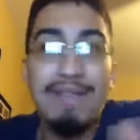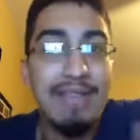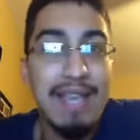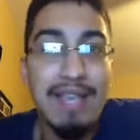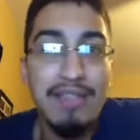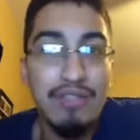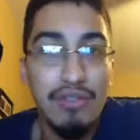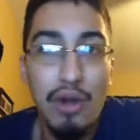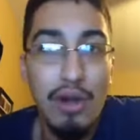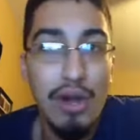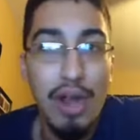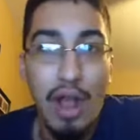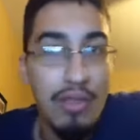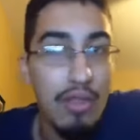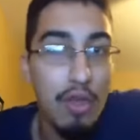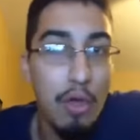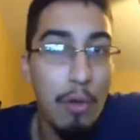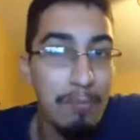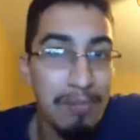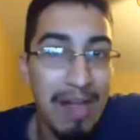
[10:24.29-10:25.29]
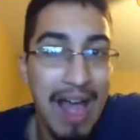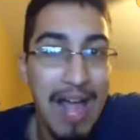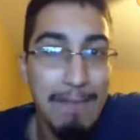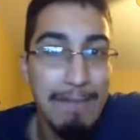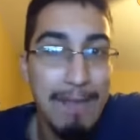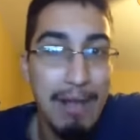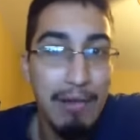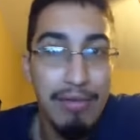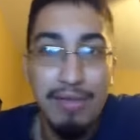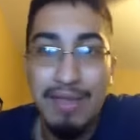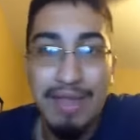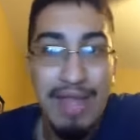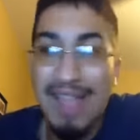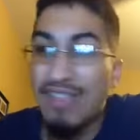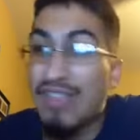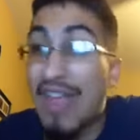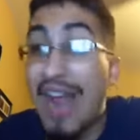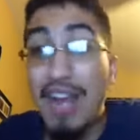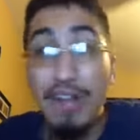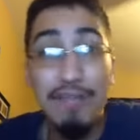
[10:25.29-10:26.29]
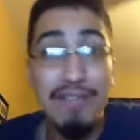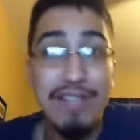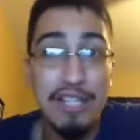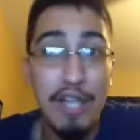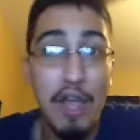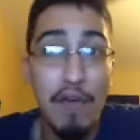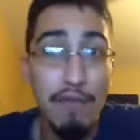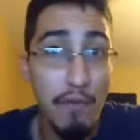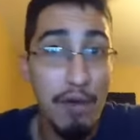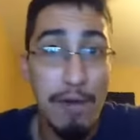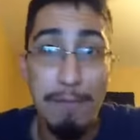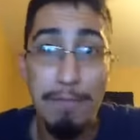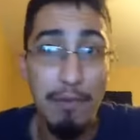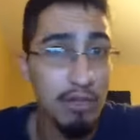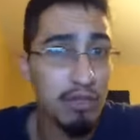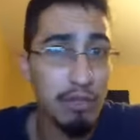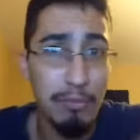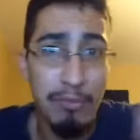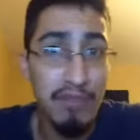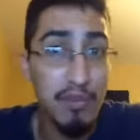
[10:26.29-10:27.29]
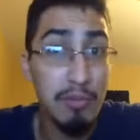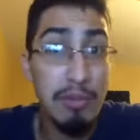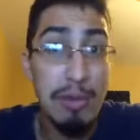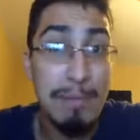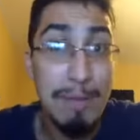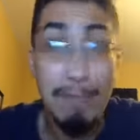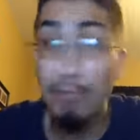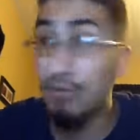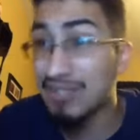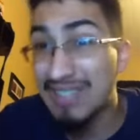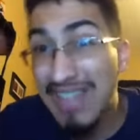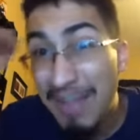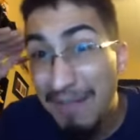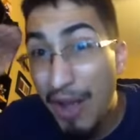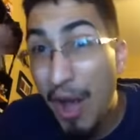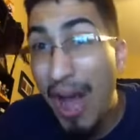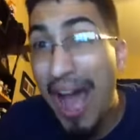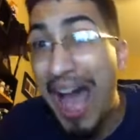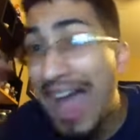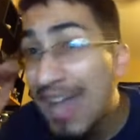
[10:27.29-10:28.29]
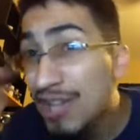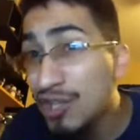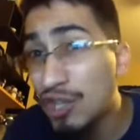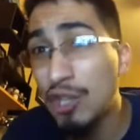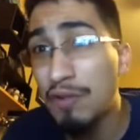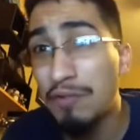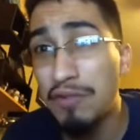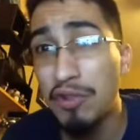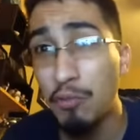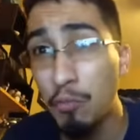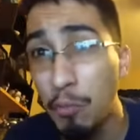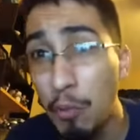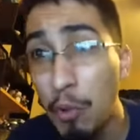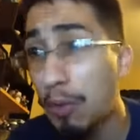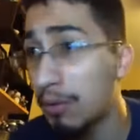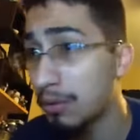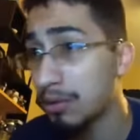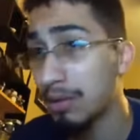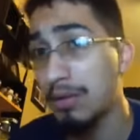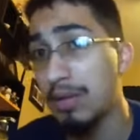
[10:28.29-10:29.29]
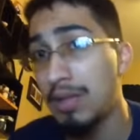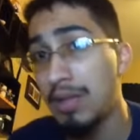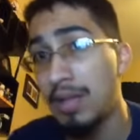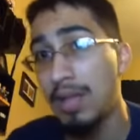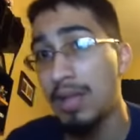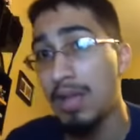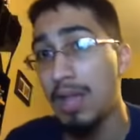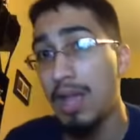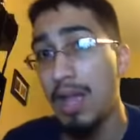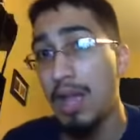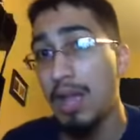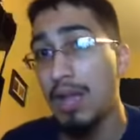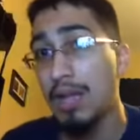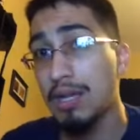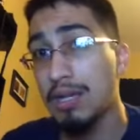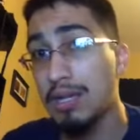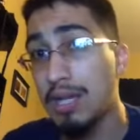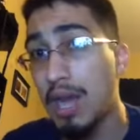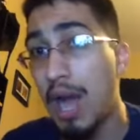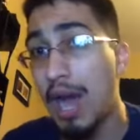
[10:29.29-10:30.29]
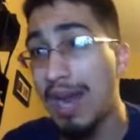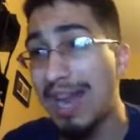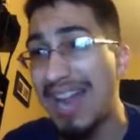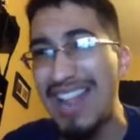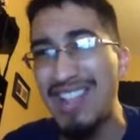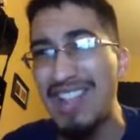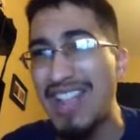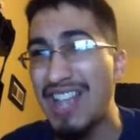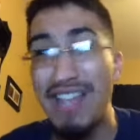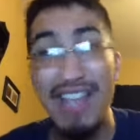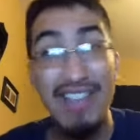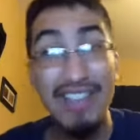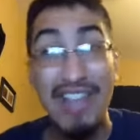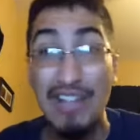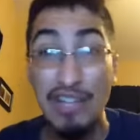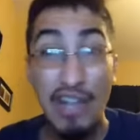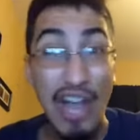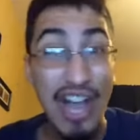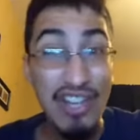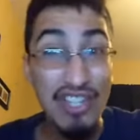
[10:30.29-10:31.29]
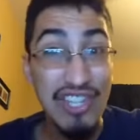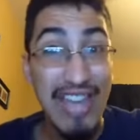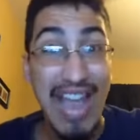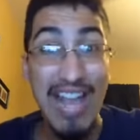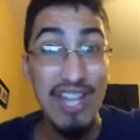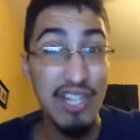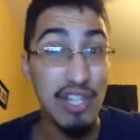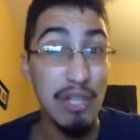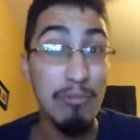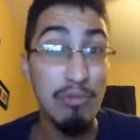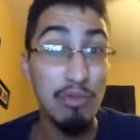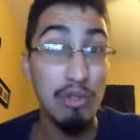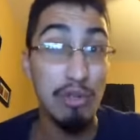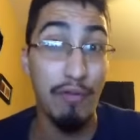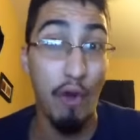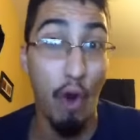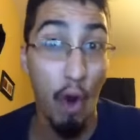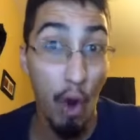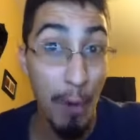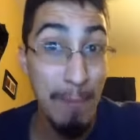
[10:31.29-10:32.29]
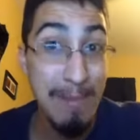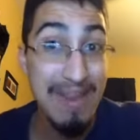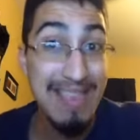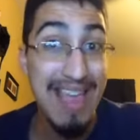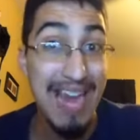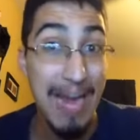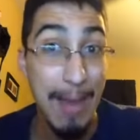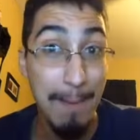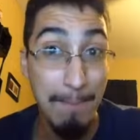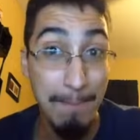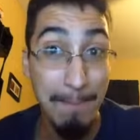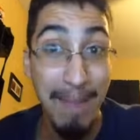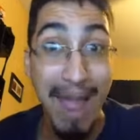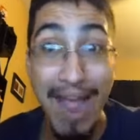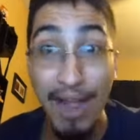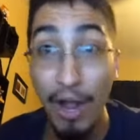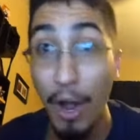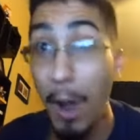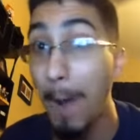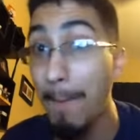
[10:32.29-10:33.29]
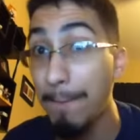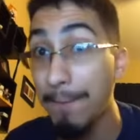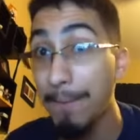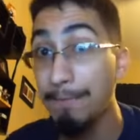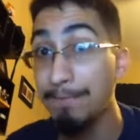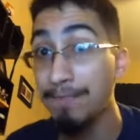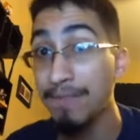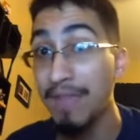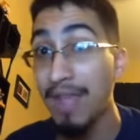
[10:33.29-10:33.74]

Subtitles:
have to get started on the whole blackmail thing. That in of itself already puts her with so many people, deciding eyes all over the world. God, and as long as she has some sort of army that can back up